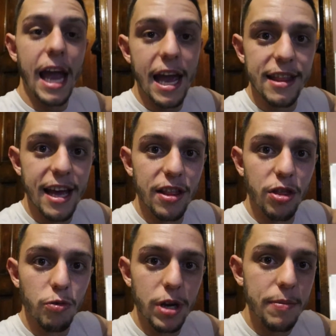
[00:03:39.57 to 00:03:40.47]
and then
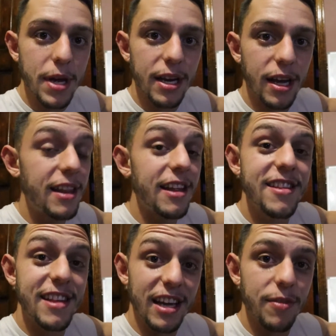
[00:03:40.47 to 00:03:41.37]

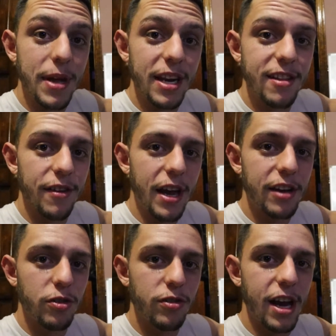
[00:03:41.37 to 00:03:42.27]
6 minutes of
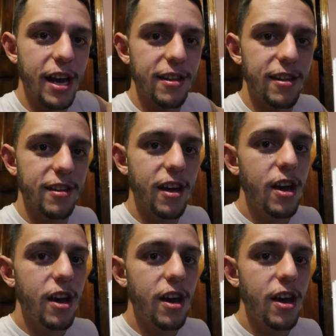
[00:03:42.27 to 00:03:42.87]
exercises.